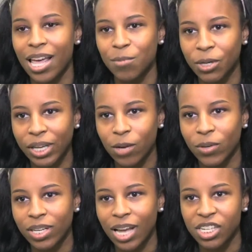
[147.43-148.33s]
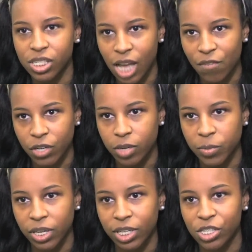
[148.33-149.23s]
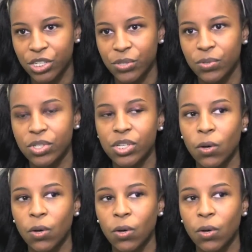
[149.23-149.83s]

MLK Week, not just African American students.